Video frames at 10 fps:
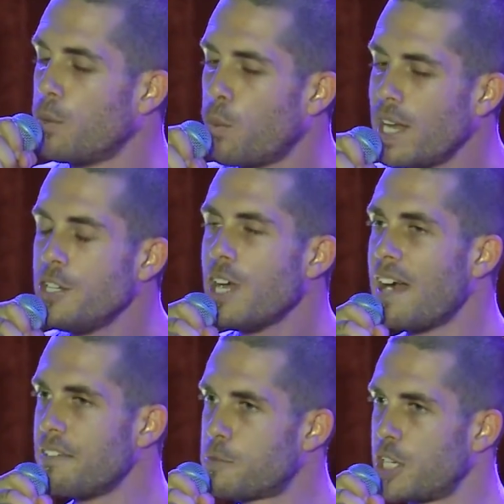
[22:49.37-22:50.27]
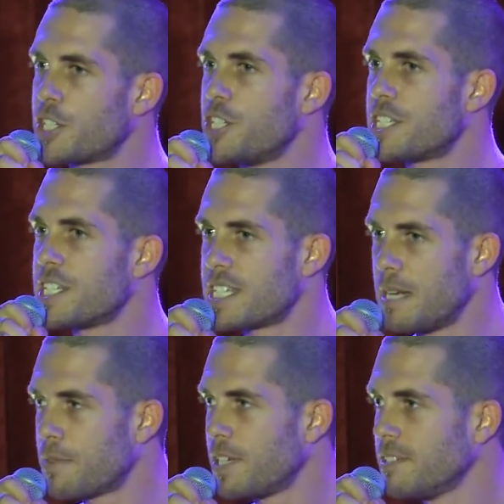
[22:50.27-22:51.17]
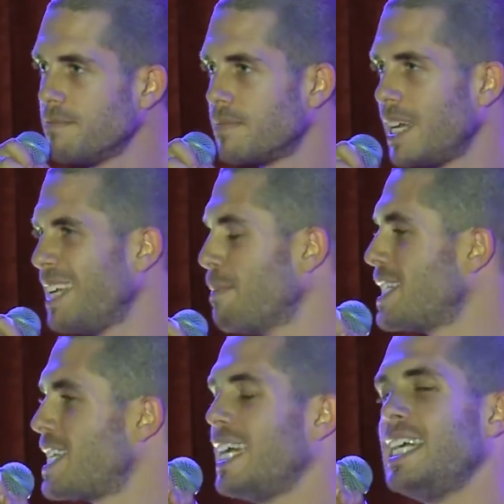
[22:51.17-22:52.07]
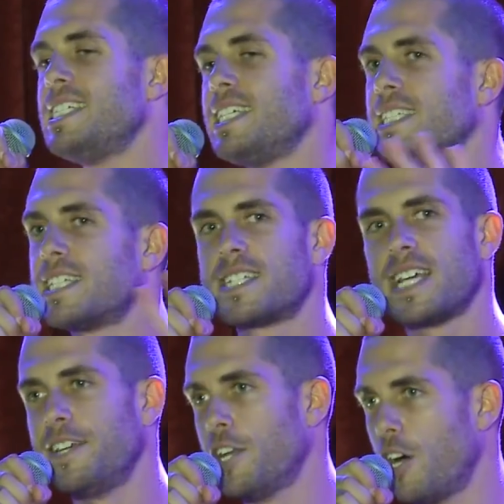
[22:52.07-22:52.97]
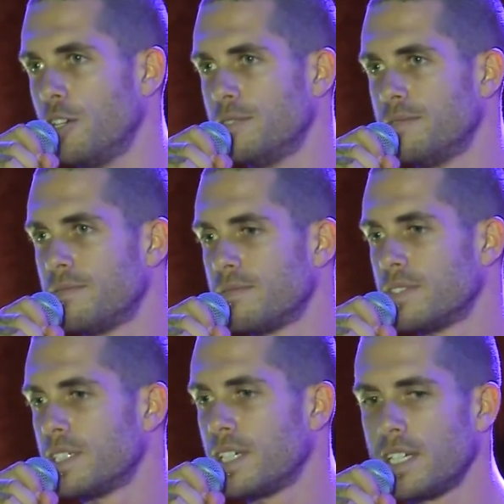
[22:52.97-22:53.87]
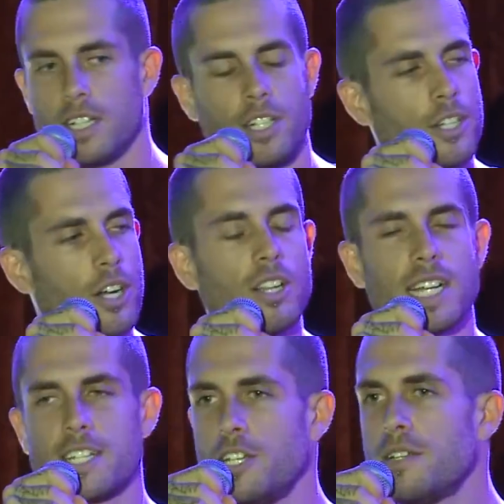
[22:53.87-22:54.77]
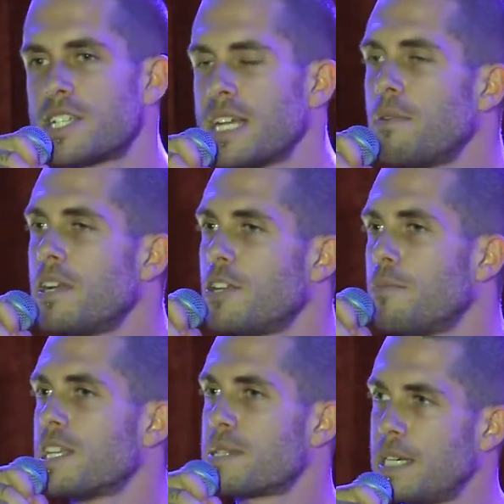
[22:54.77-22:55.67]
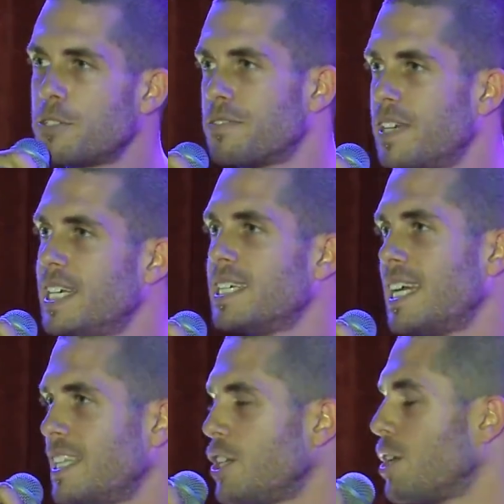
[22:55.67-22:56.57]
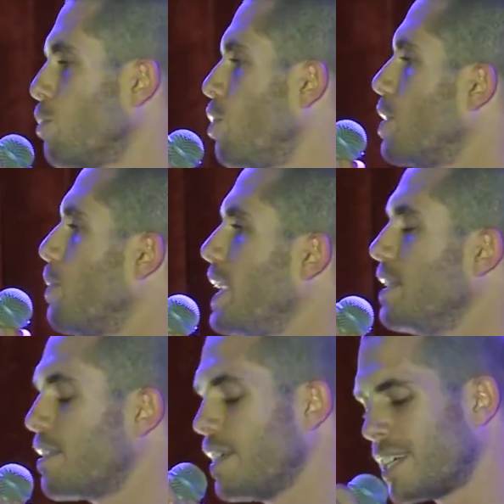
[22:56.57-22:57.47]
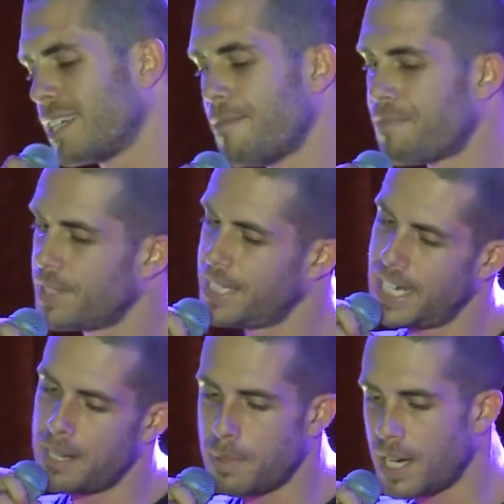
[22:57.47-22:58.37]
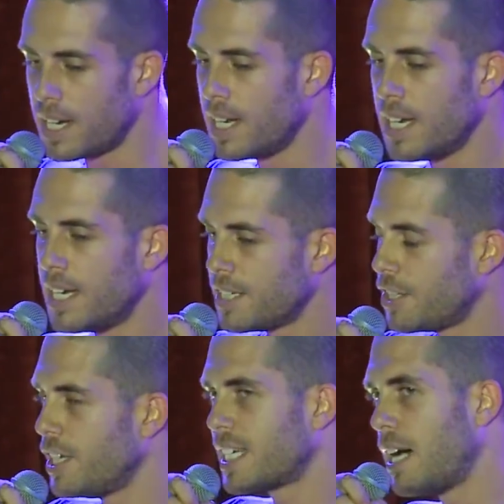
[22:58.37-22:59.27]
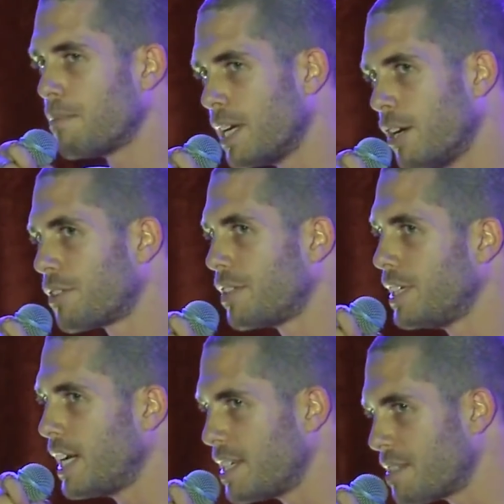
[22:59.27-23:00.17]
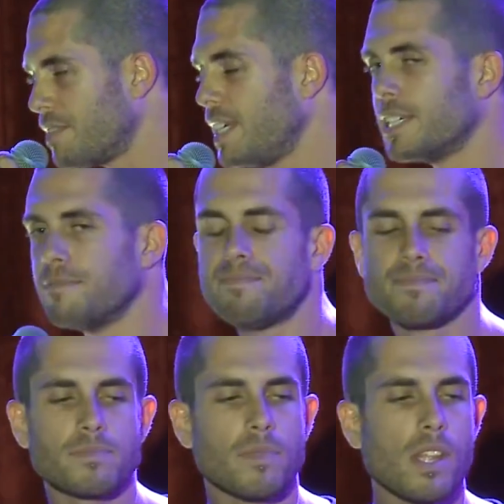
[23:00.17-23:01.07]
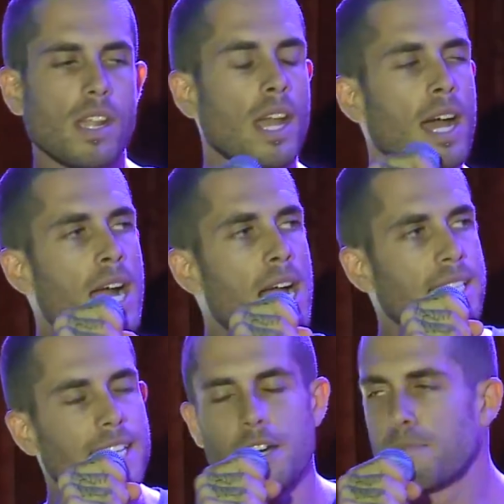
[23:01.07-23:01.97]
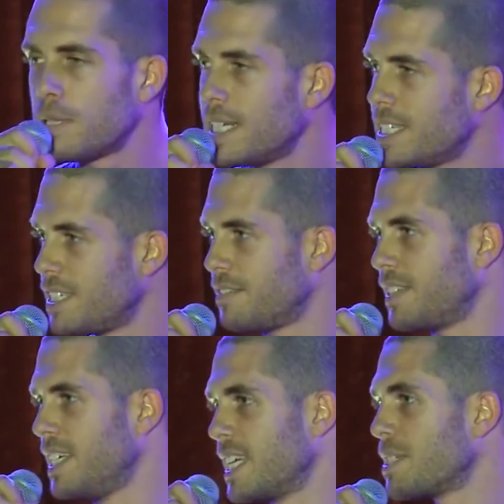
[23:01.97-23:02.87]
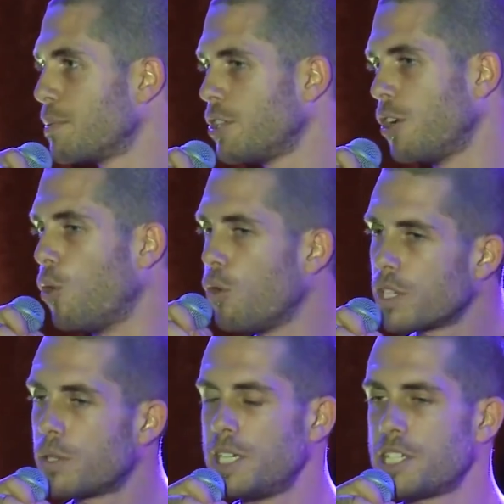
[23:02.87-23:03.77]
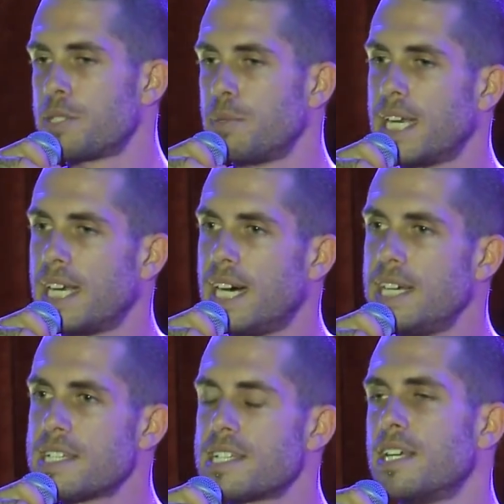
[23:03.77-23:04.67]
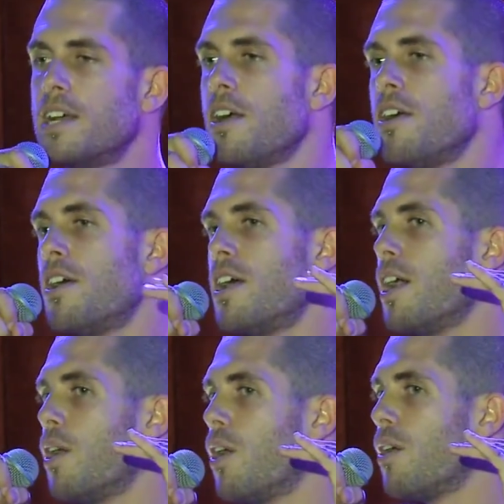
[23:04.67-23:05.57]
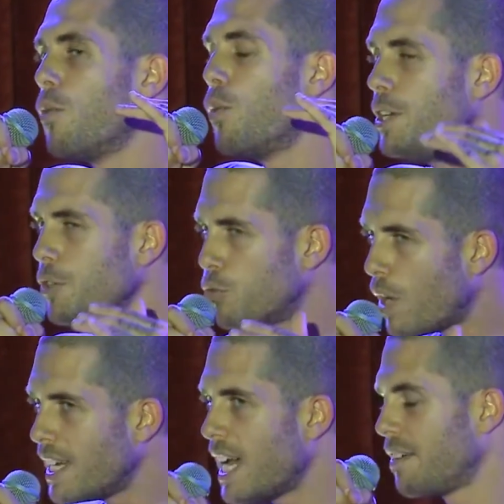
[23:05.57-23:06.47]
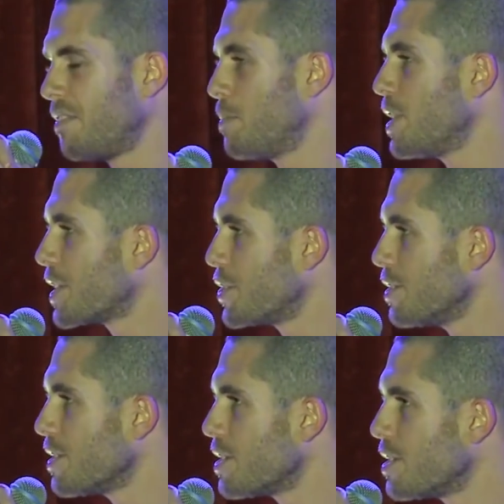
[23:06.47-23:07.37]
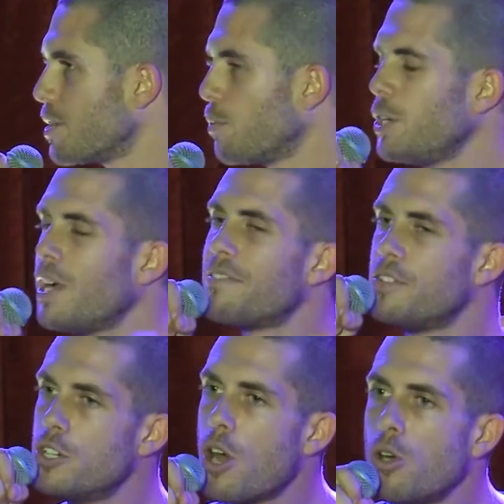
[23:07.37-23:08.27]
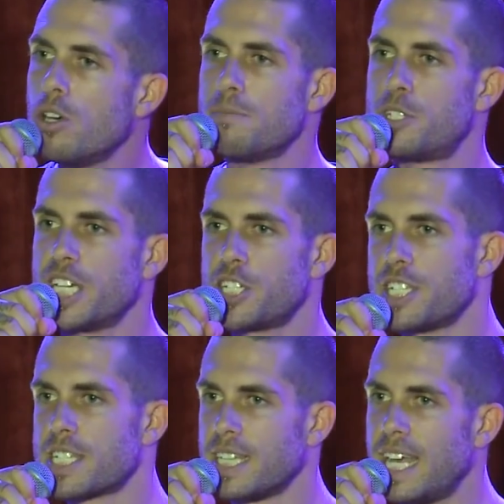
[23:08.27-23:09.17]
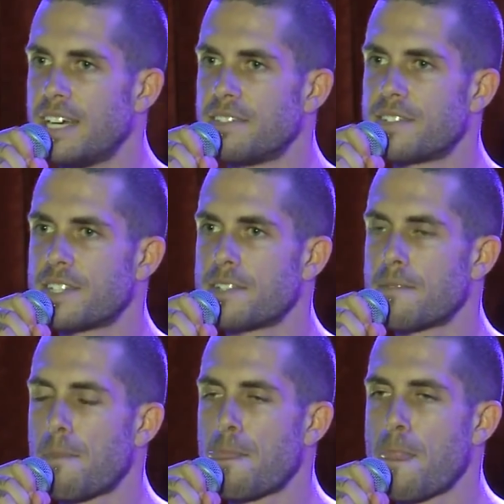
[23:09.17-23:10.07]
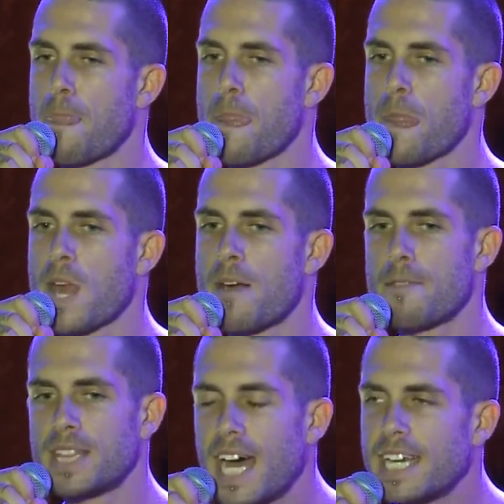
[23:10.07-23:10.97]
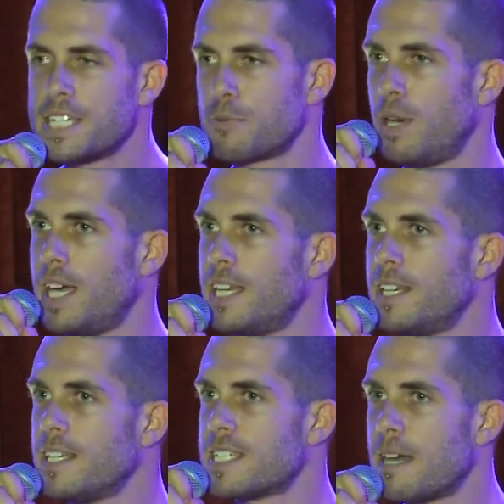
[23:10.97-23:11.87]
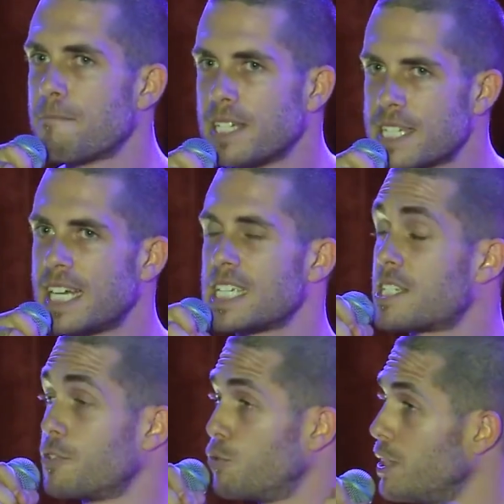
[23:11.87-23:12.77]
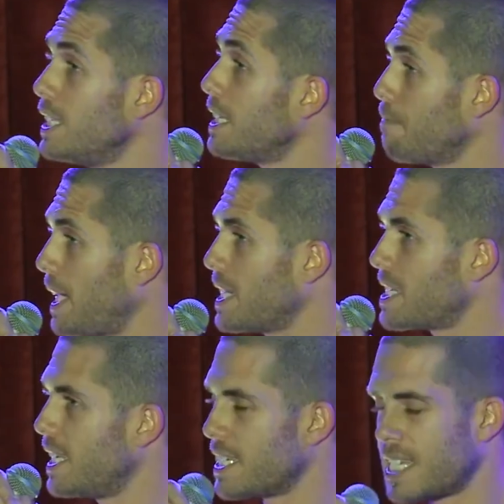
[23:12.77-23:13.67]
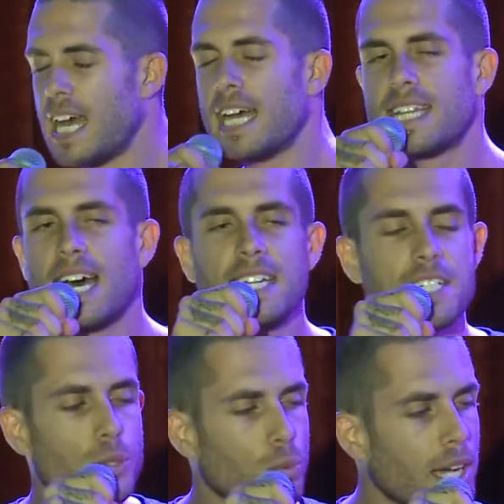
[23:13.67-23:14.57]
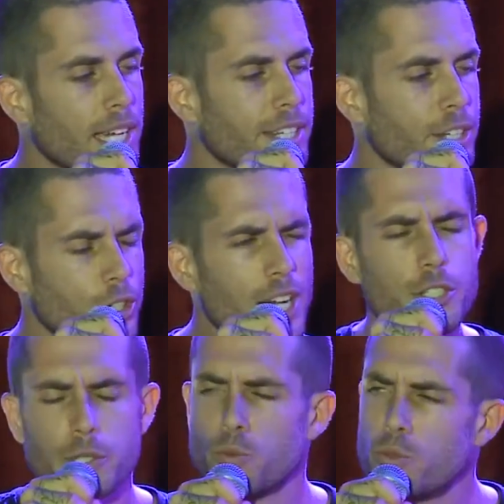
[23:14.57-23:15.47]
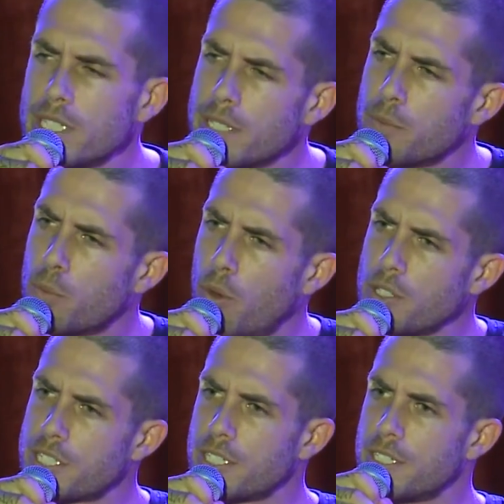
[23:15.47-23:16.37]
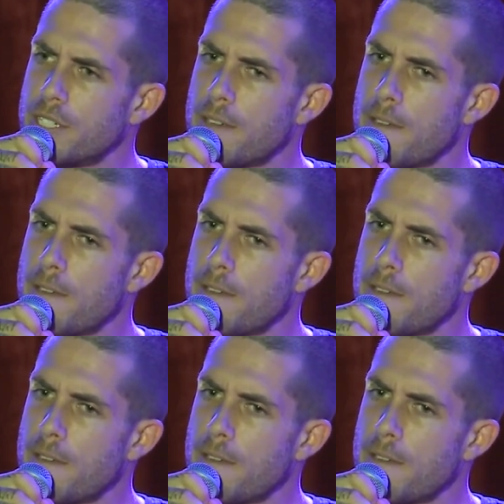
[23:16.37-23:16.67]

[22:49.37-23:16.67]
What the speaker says: When you have objections to something, it makes it easy to say no. You know, like you might speak to a vegan and then you can walk away and think, yeah, but you know, you can't be healthy as a vegan. There are plenty of as we know, all the questions we get asked. When you run out of objections, when you have no objections left, that is when something starts to really make sense. That is when you actually really want it.